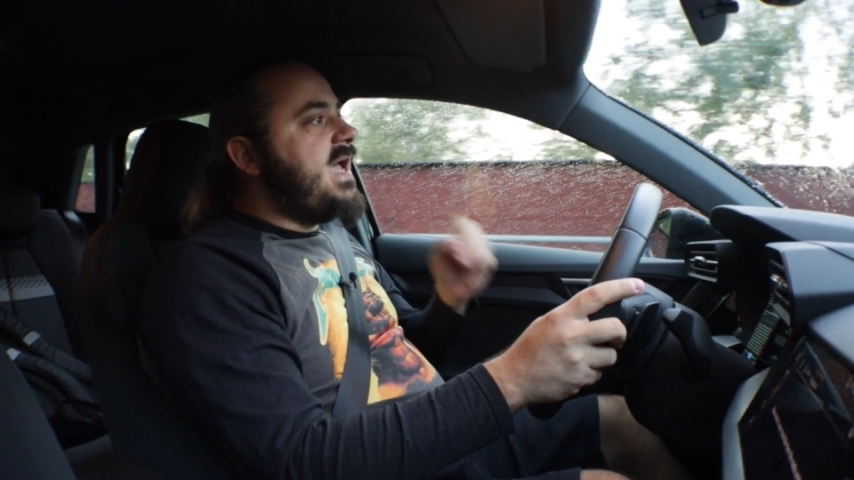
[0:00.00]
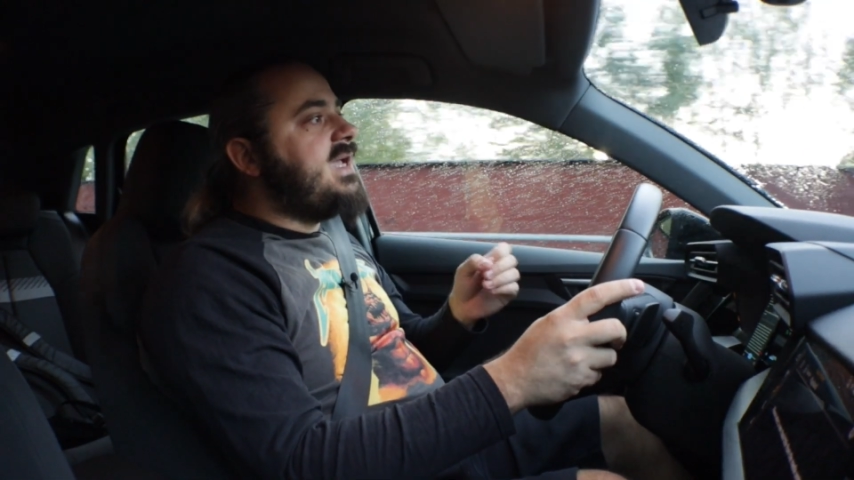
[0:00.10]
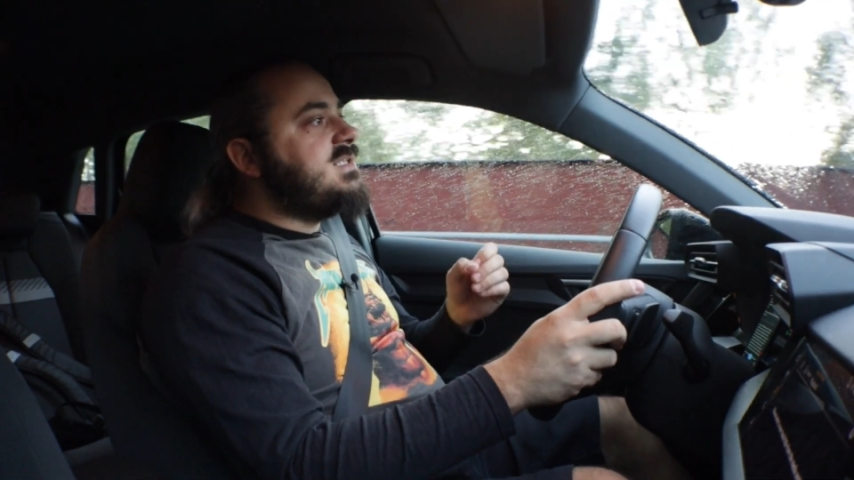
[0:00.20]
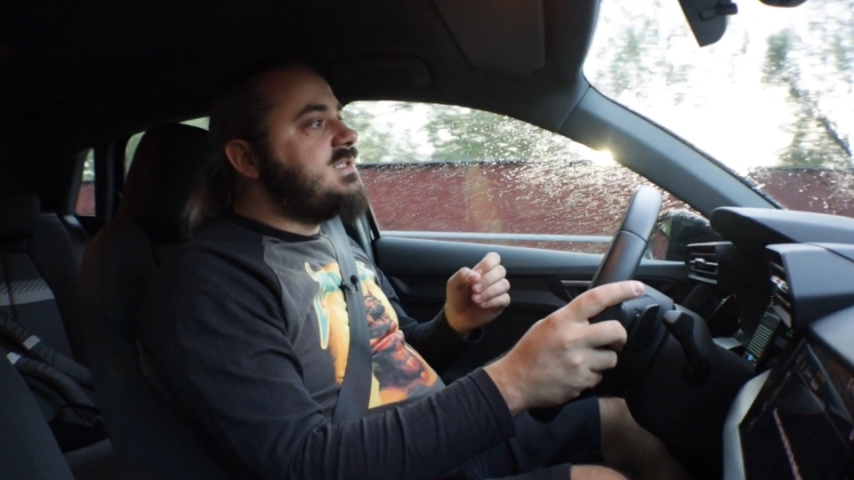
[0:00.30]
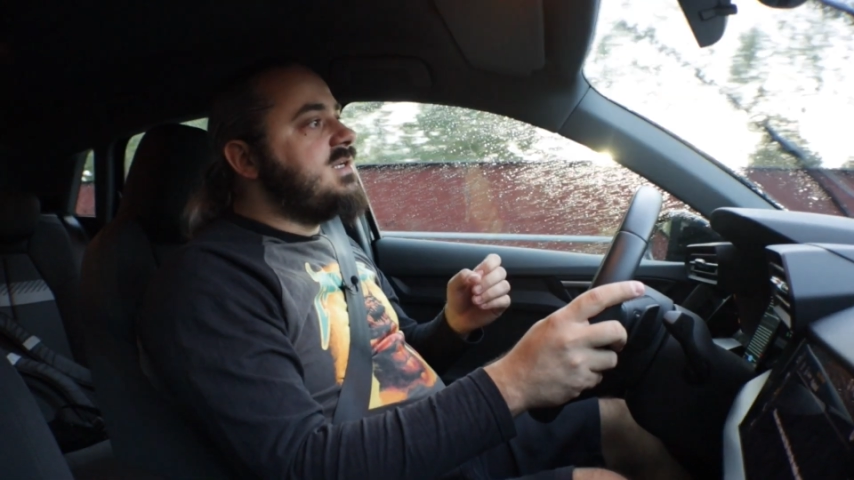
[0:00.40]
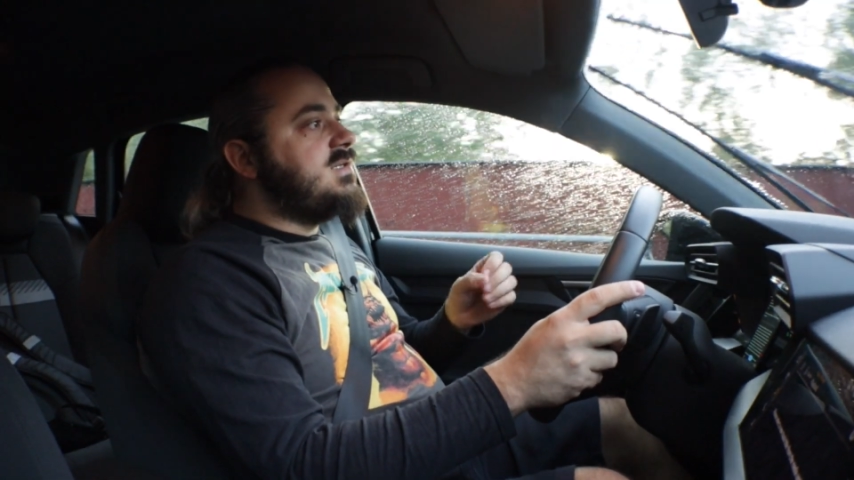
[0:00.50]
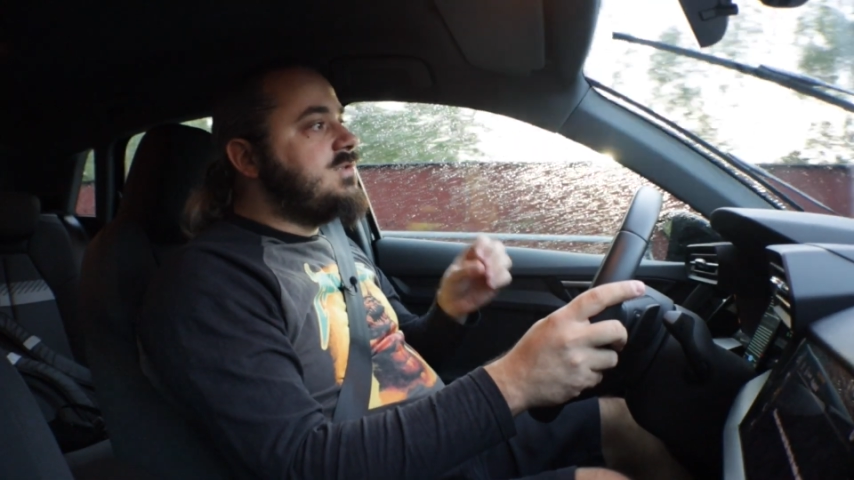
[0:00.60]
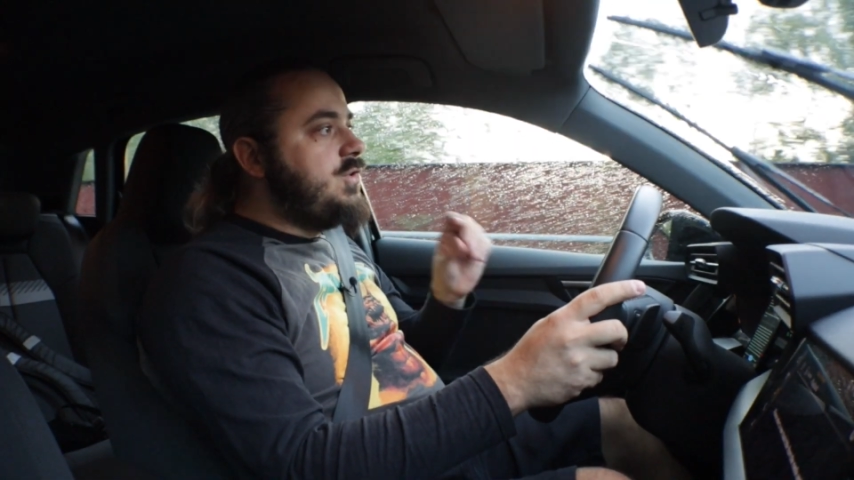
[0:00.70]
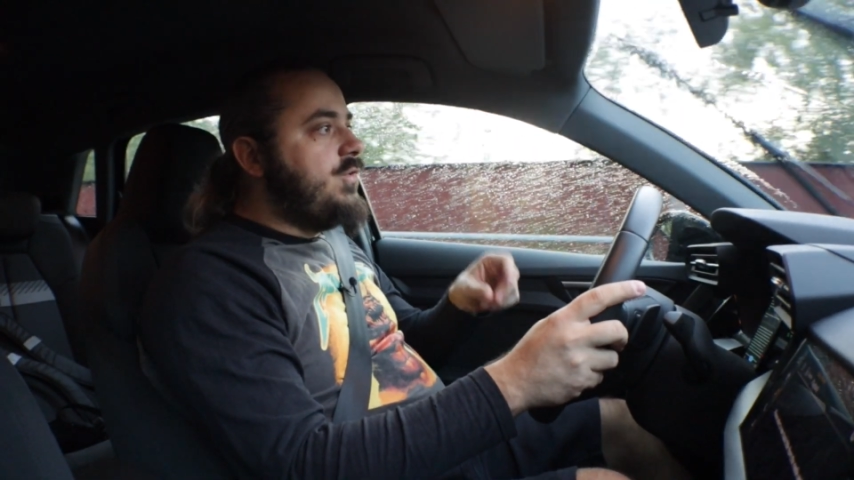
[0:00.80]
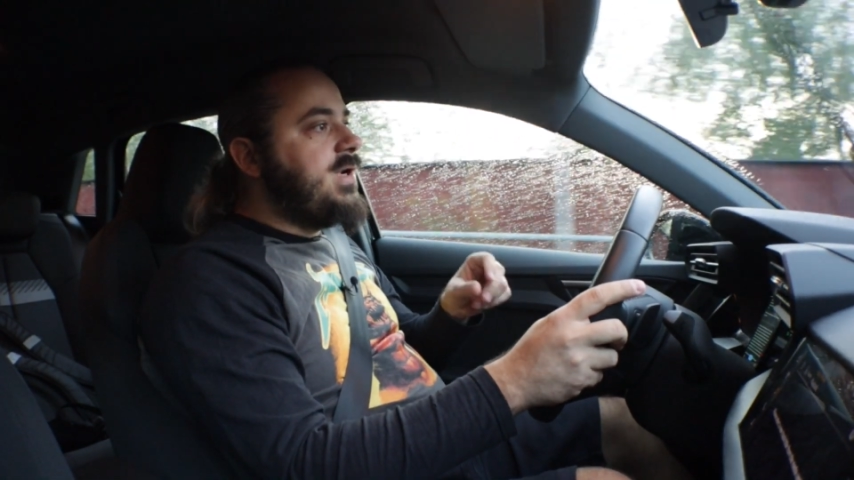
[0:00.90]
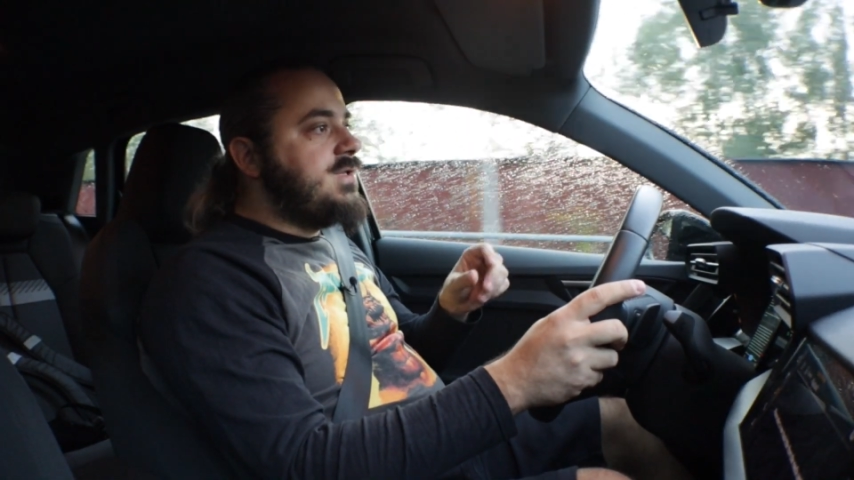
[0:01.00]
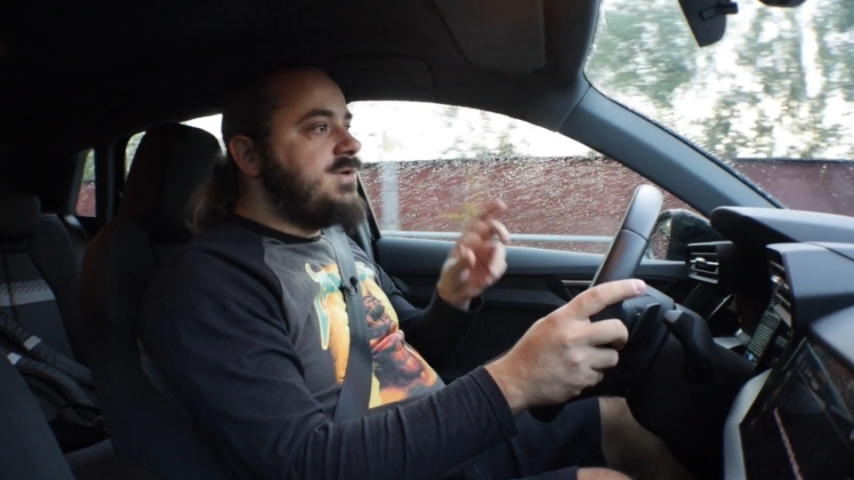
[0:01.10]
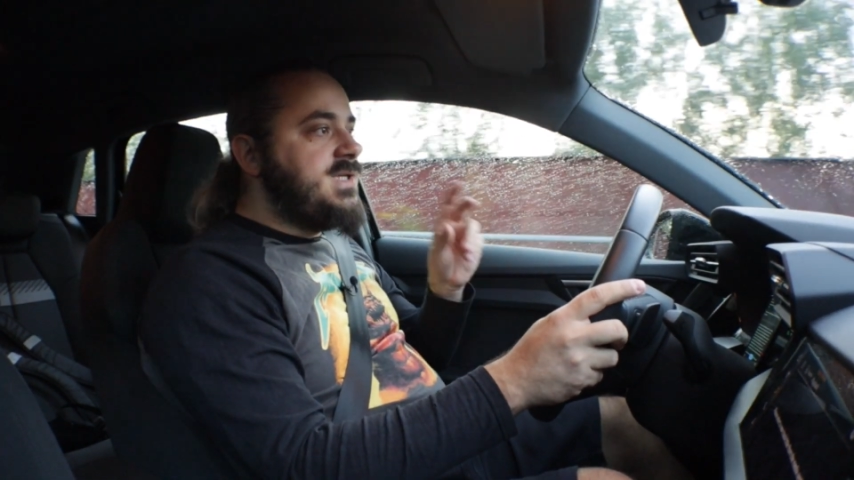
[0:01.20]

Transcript: answered during the